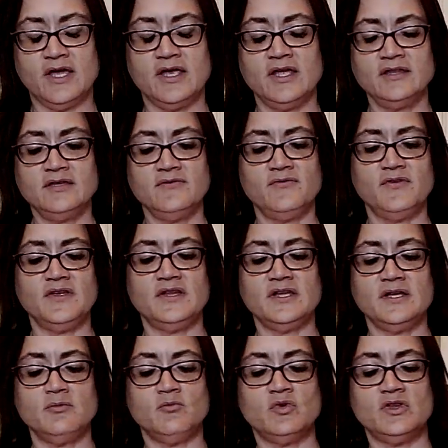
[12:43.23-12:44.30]
get the
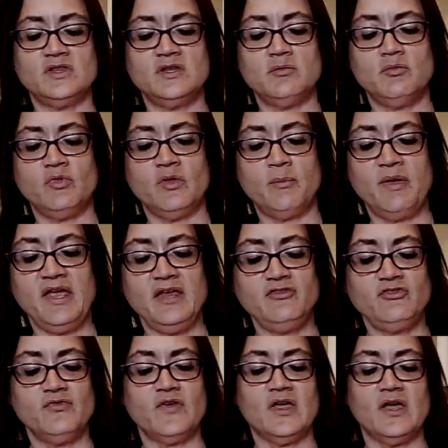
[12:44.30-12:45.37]
feeling with the
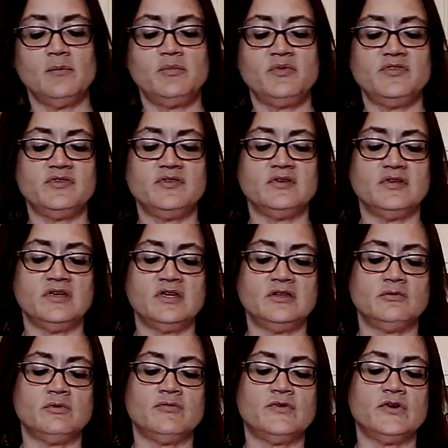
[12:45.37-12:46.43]
Page of Cups in
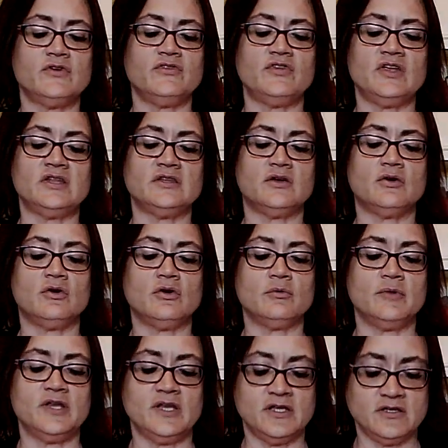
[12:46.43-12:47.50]
the reverse and the
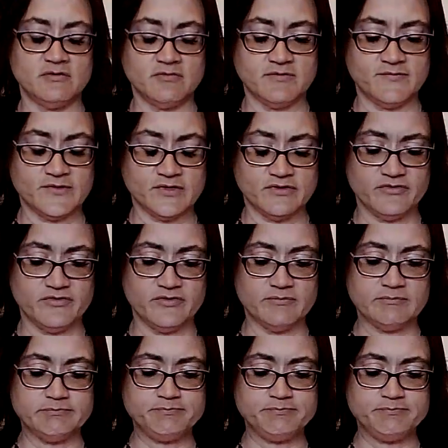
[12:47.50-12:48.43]
Hermit in the reverse.